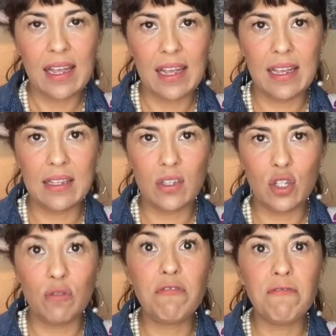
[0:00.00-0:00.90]
is
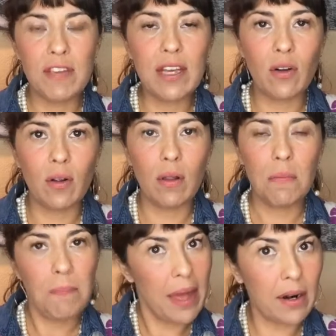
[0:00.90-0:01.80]
to feel
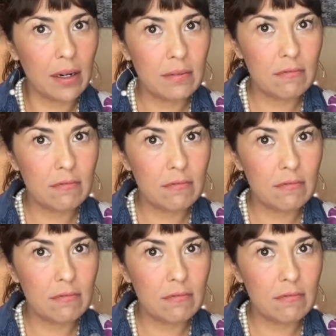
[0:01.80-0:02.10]
better,